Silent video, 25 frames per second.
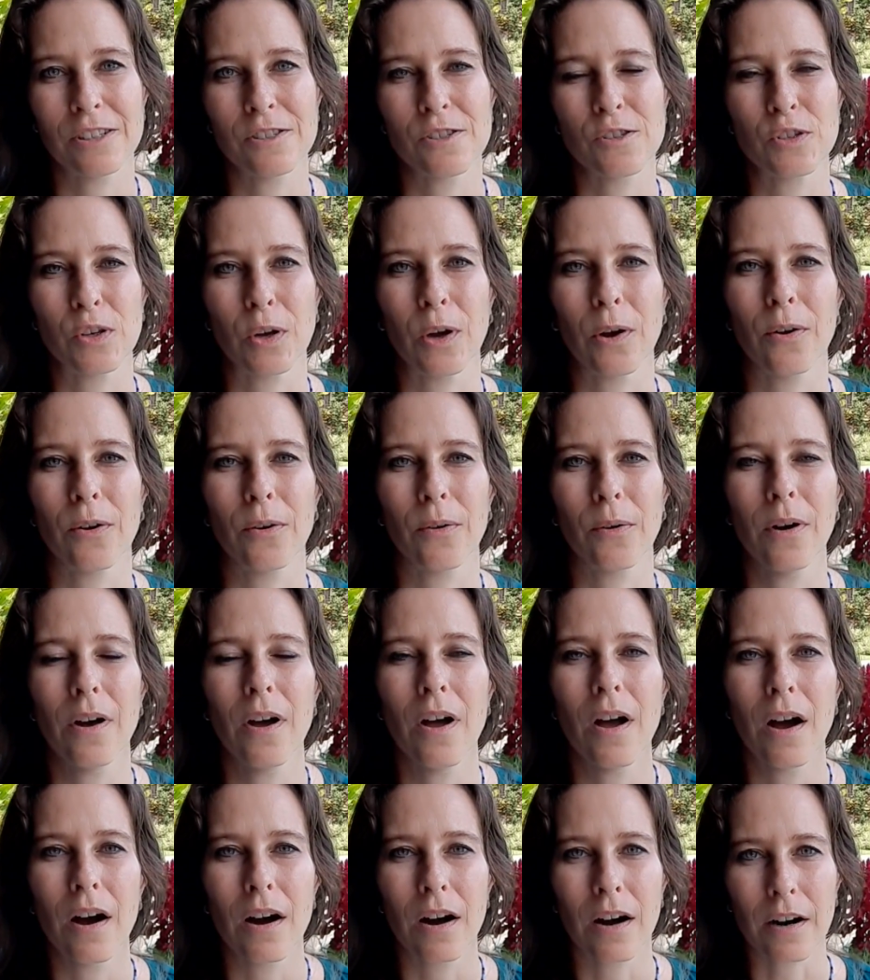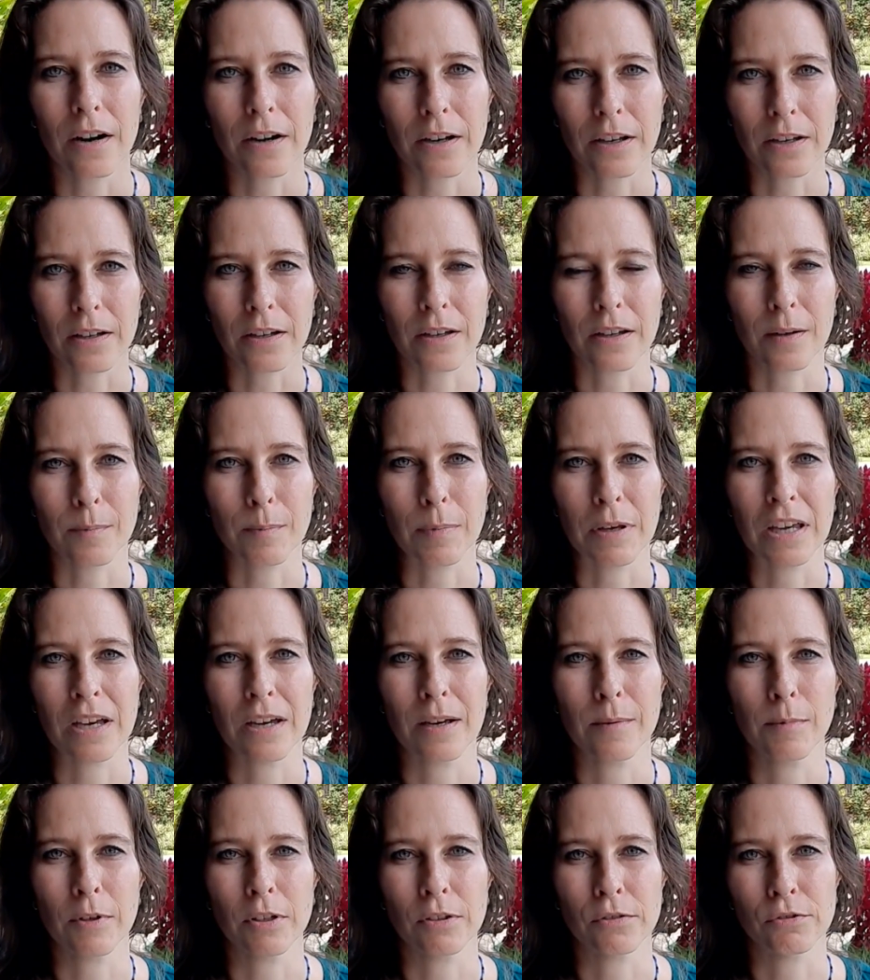So are you going to be
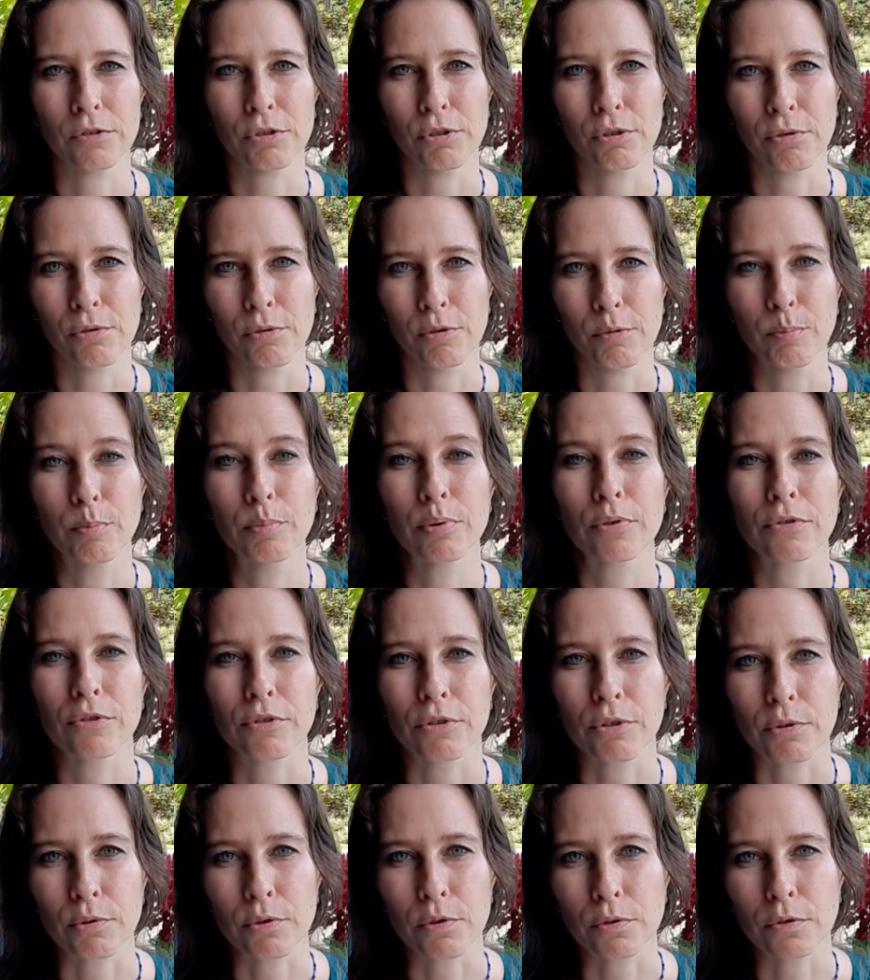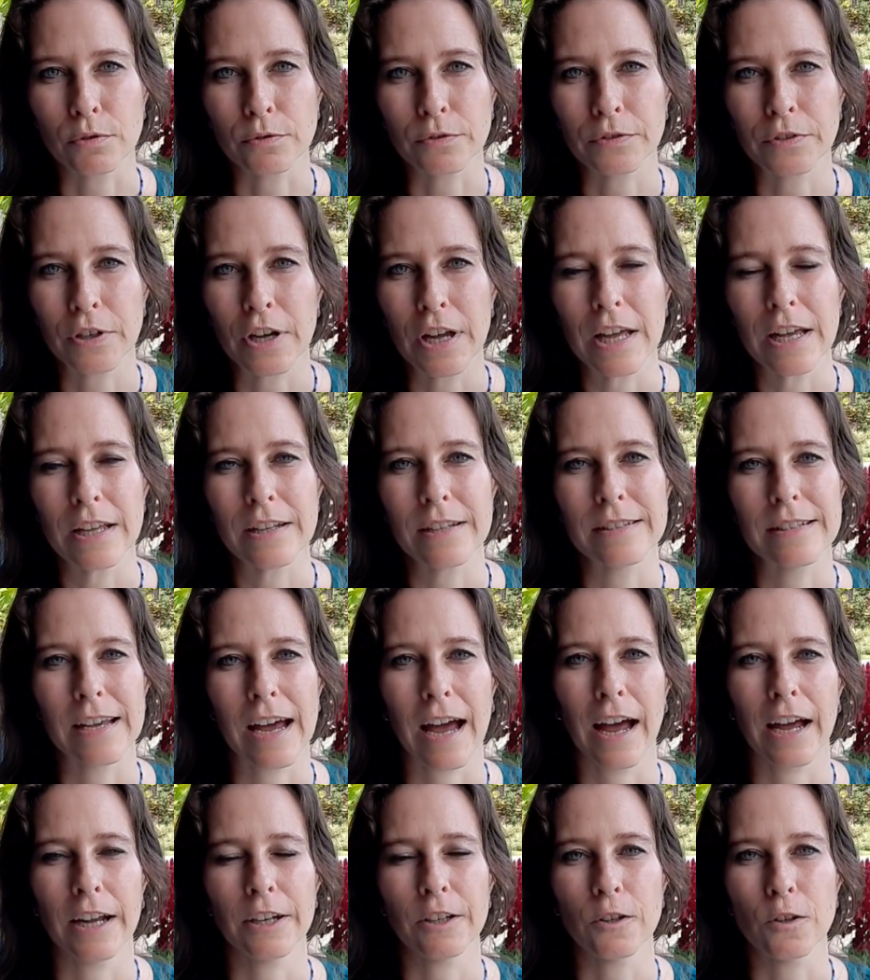able to prove
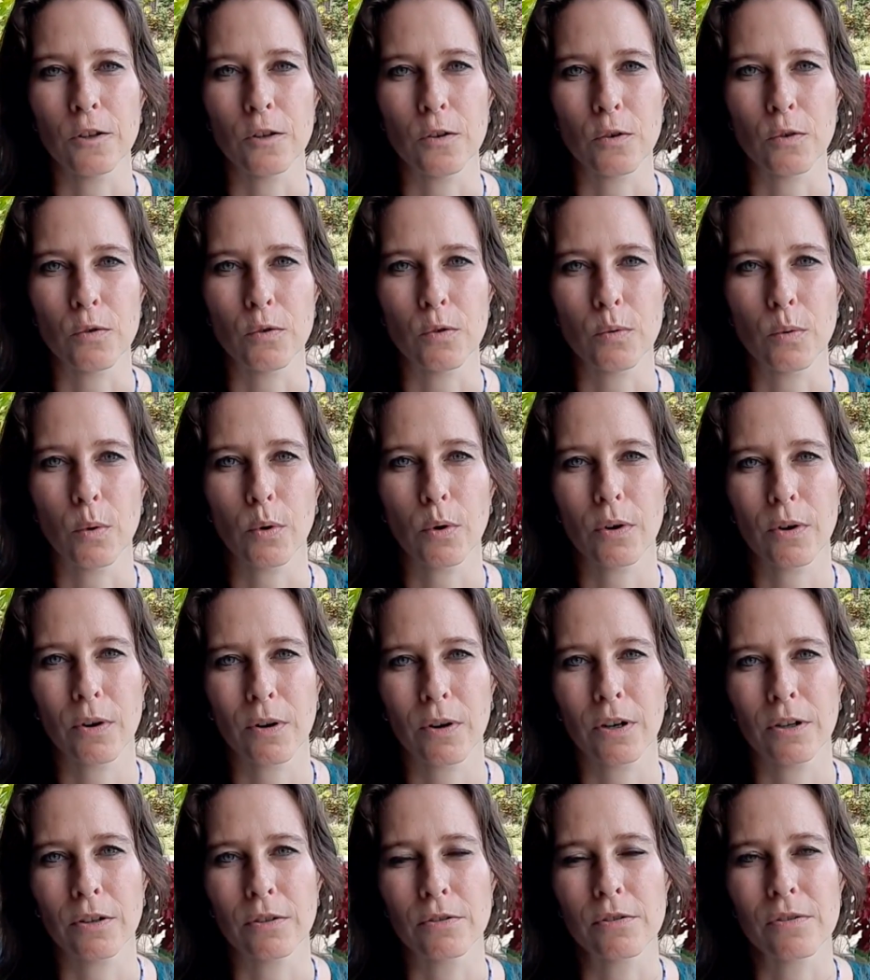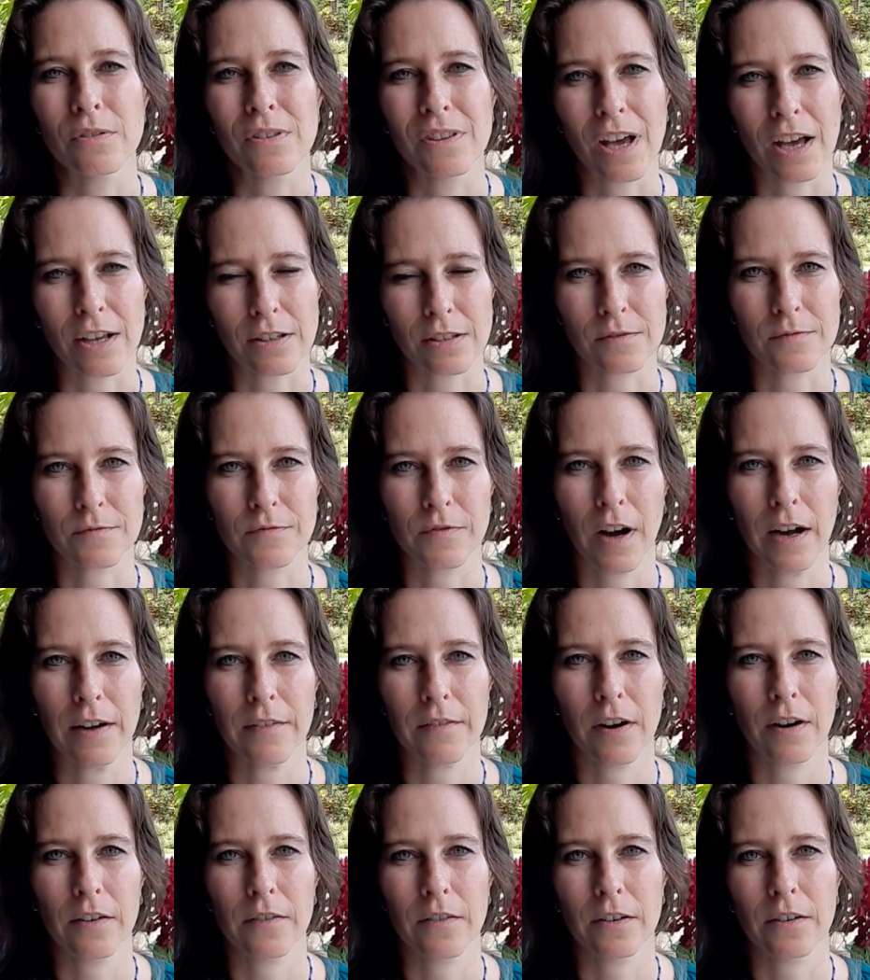that you earn
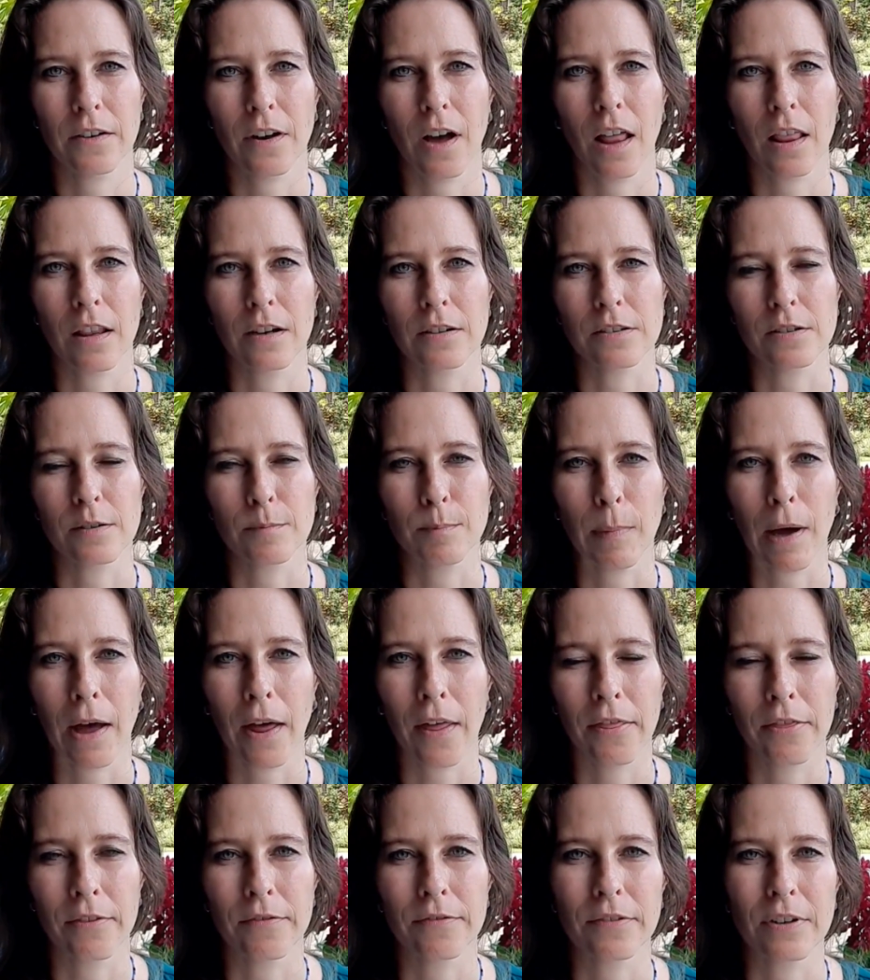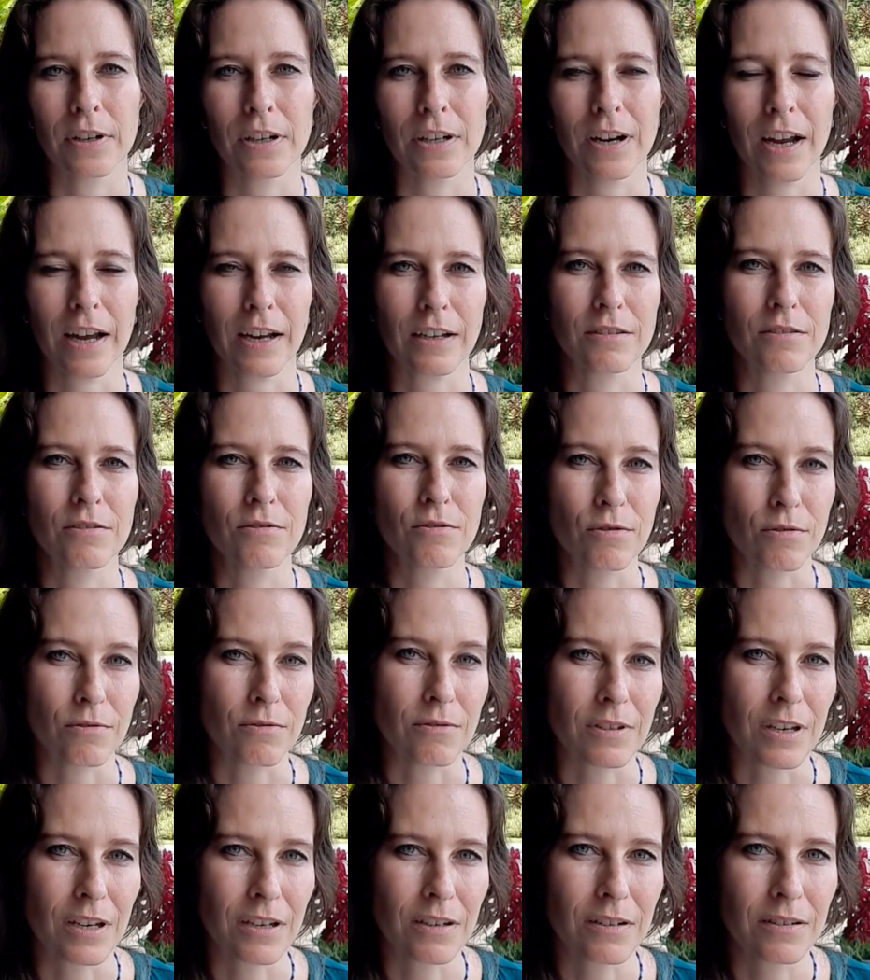$2,500 a month for the next 2
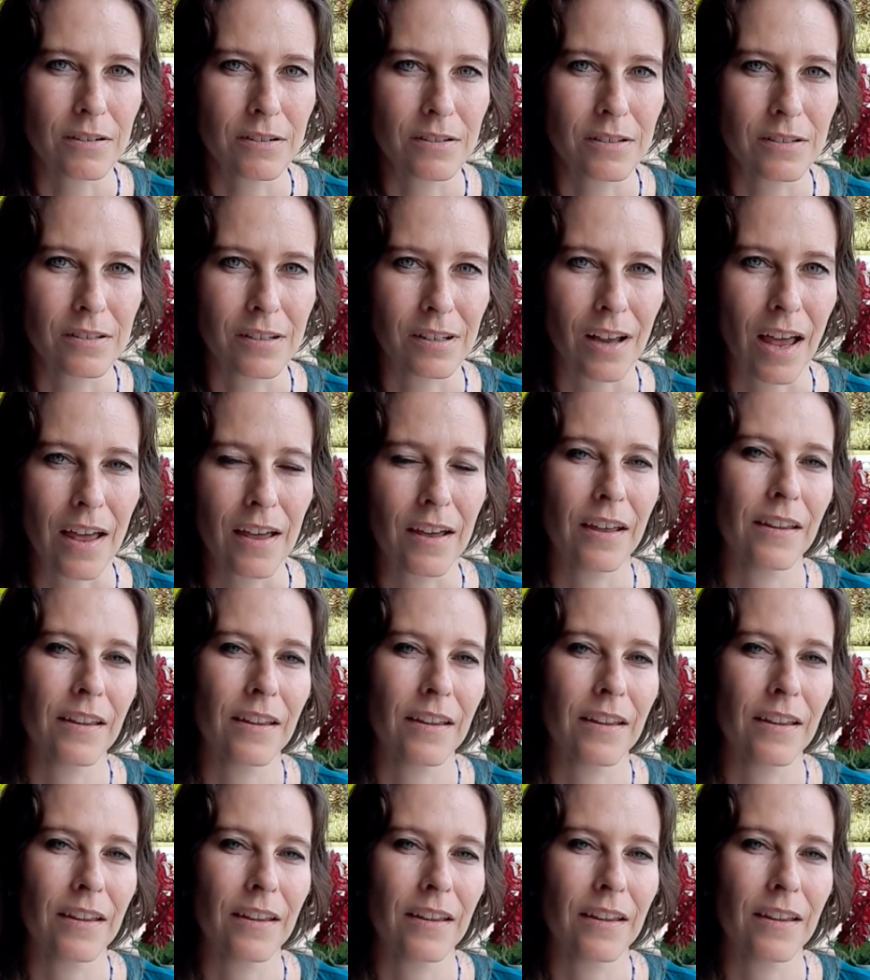years?